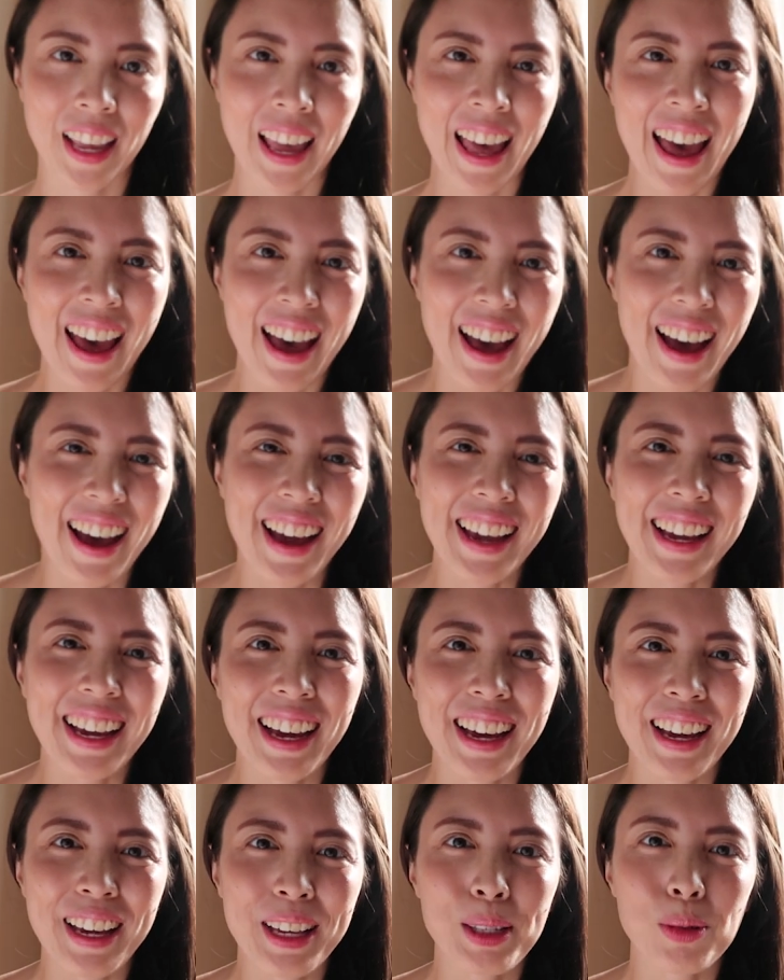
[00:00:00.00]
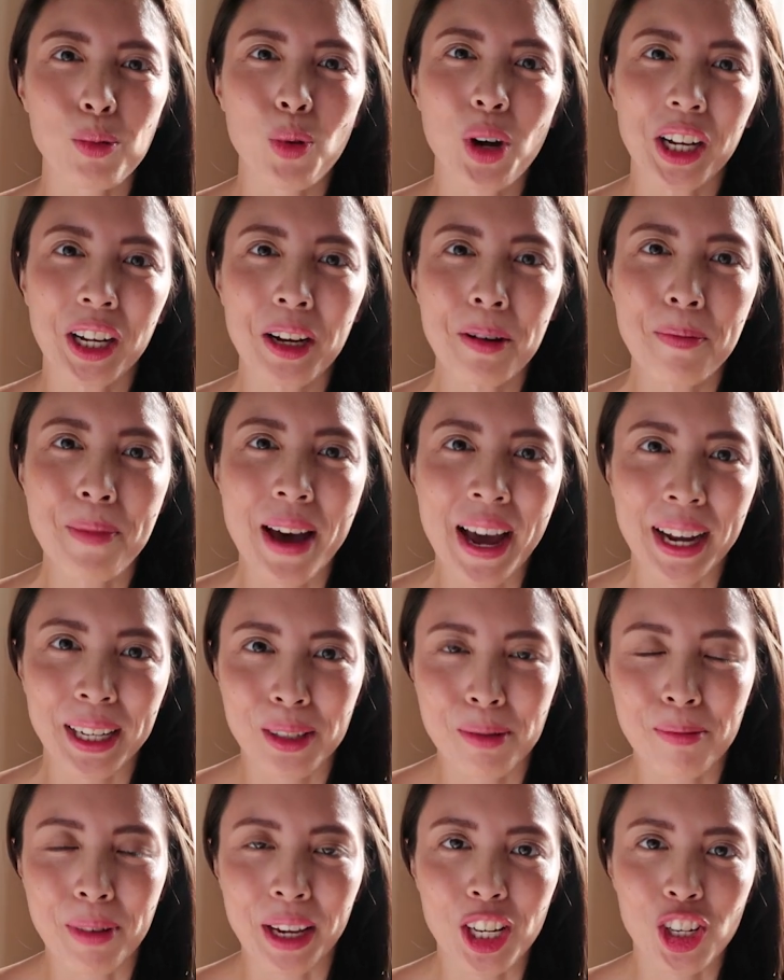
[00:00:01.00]
Hi guys, welcome
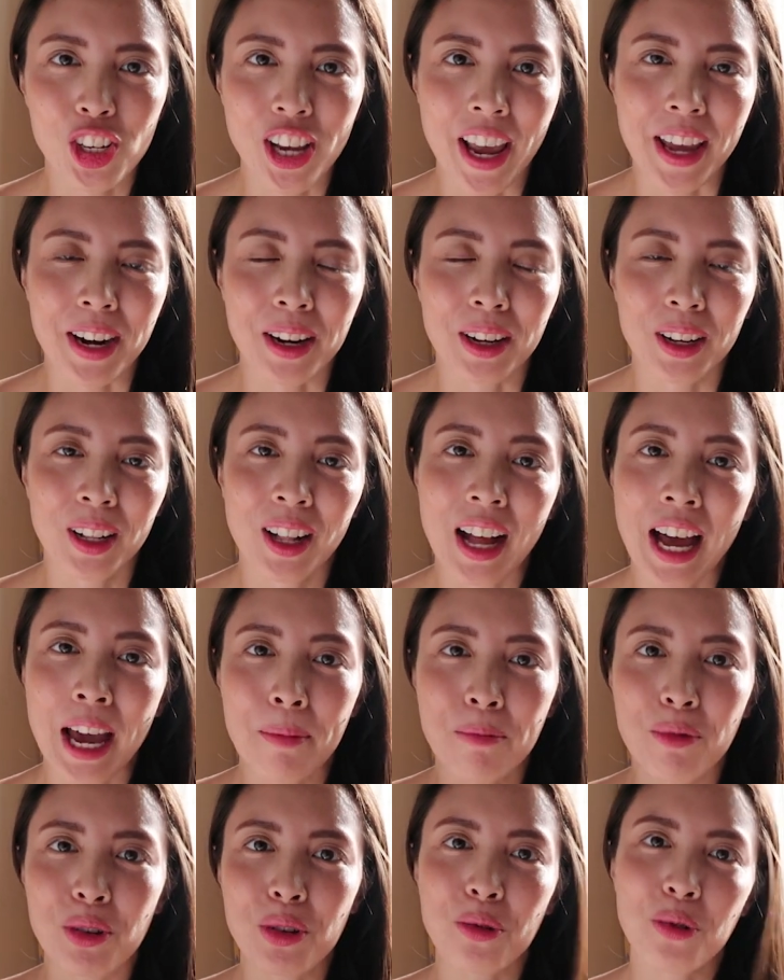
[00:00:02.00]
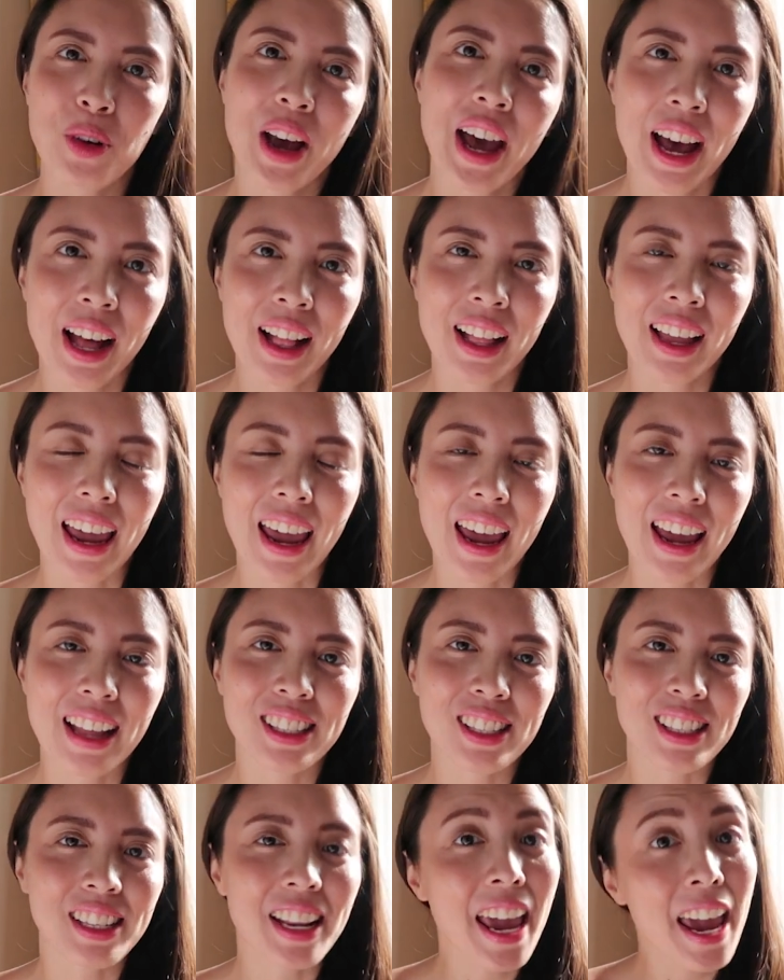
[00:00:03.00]
back to my channel. I'm Noelle
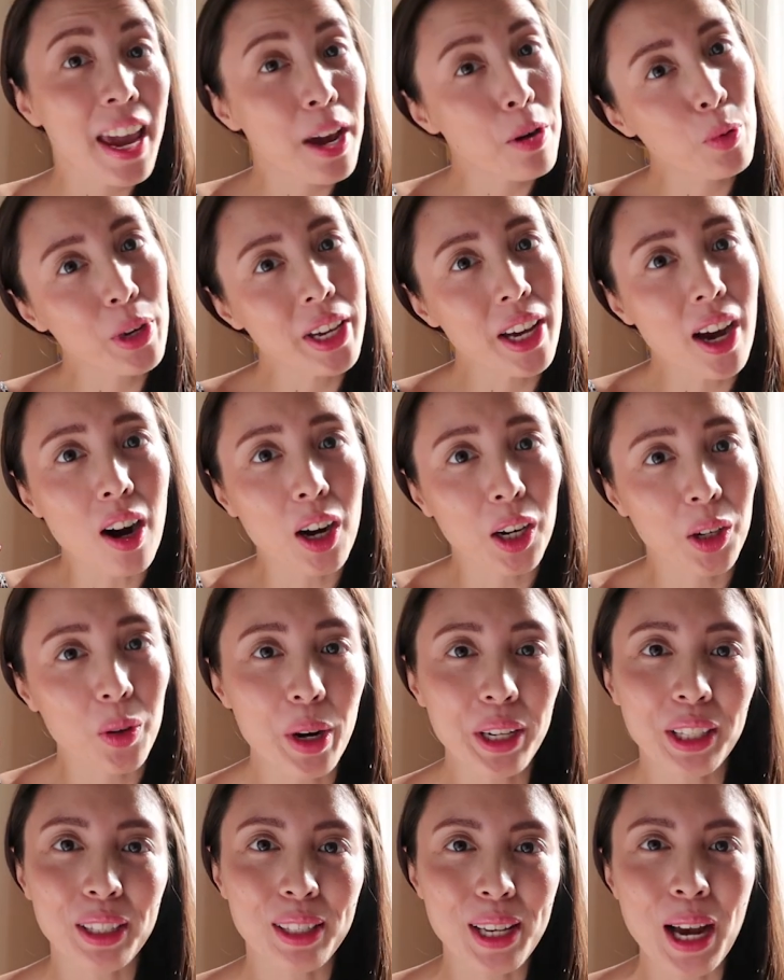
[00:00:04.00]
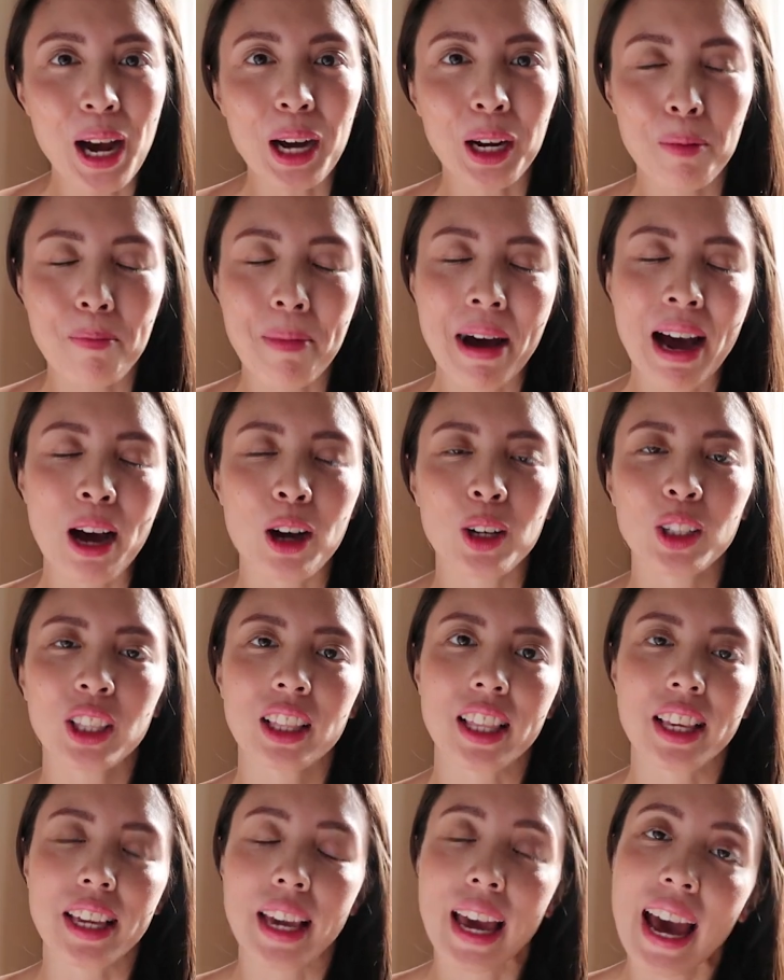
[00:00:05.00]
and today we are going to talk
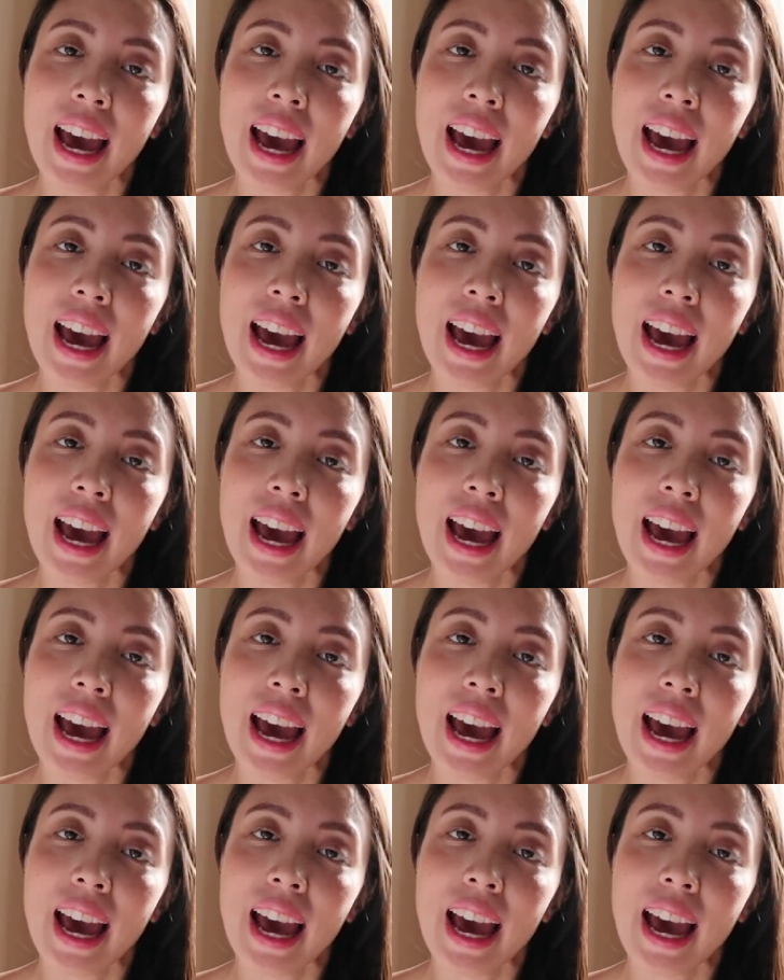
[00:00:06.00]
about the